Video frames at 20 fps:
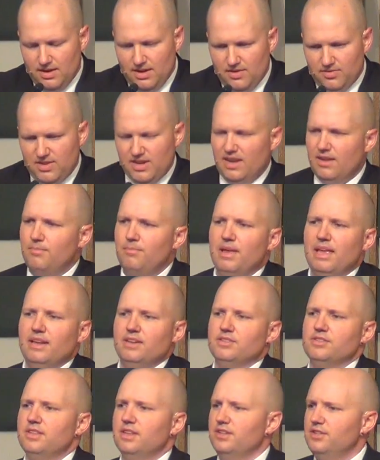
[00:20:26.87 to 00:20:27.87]
then it
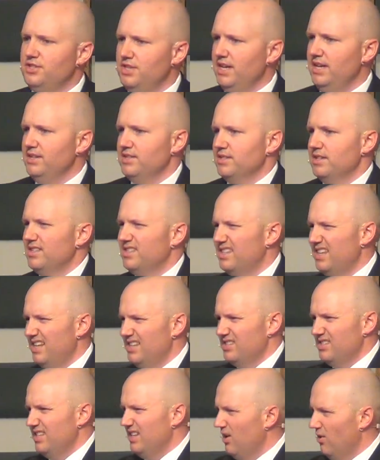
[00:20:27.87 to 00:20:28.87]
means that Jesus
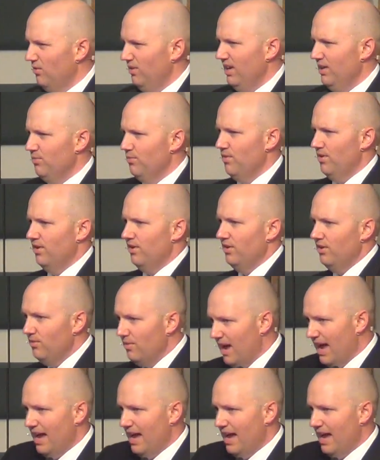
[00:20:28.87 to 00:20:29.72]
is the only one who